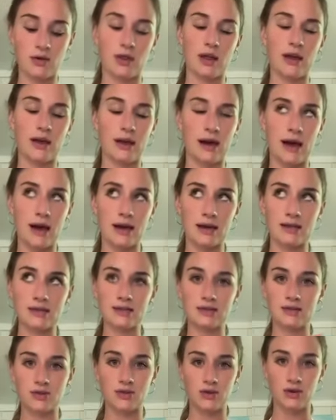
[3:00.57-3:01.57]
or like
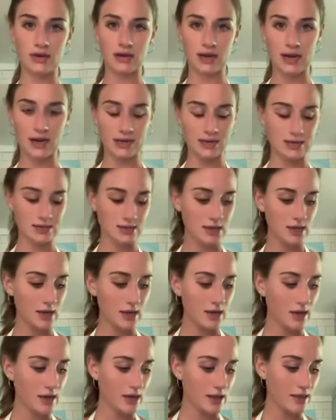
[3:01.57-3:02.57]
guys, certain guys,
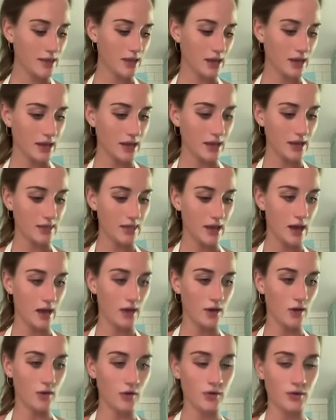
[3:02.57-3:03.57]
thinking
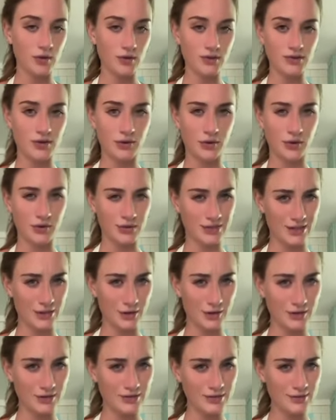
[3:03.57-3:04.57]
that all girls are gold
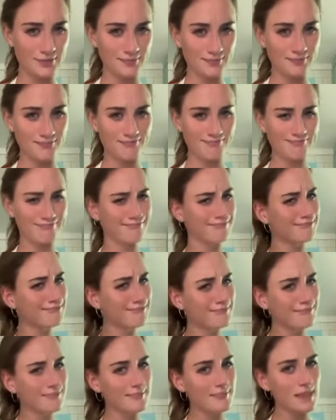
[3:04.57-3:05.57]
diggers.
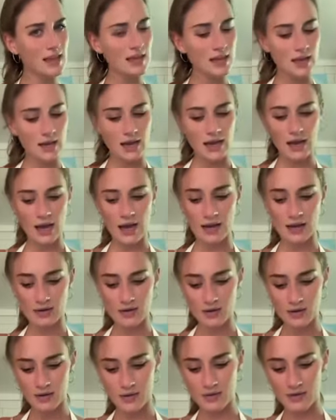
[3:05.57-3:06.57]
I
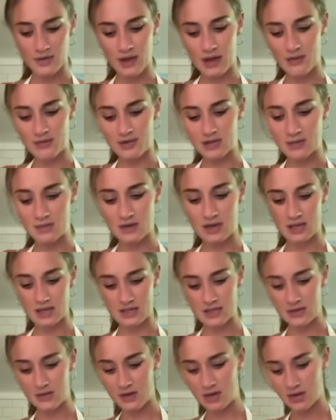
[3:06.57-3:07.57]
don't know if it's
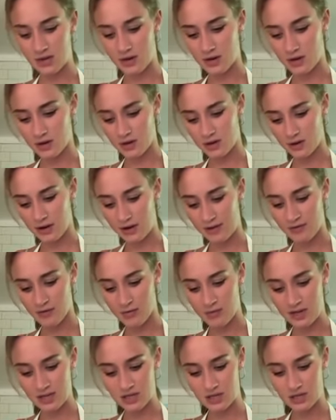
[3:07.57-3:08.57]
because you get your
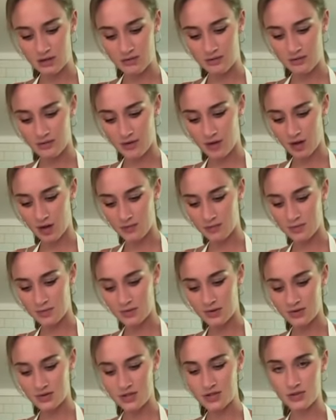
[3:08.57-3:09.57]
information
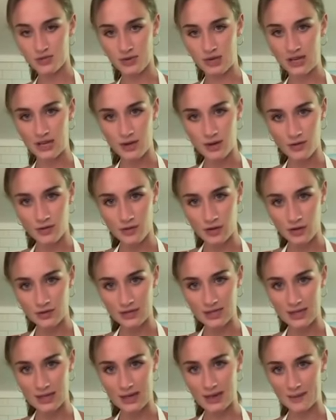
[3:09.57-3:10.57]
from those street
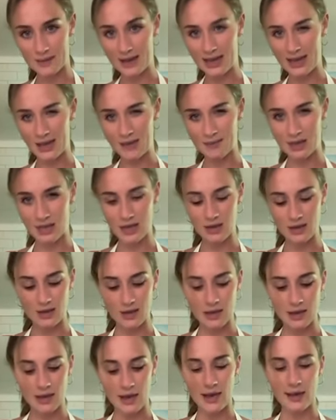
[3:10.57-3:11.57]
interviews in like Miami
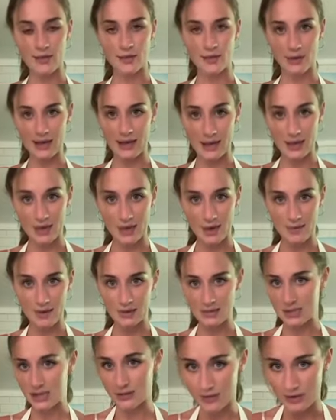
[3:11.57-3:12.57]
at 3
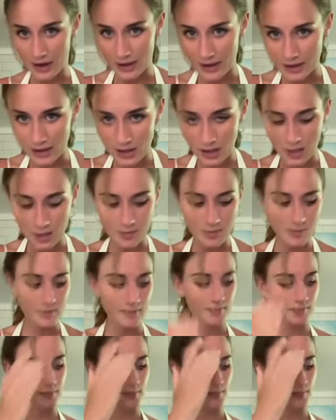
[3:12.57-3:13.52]
a.m. outside of a nightclub.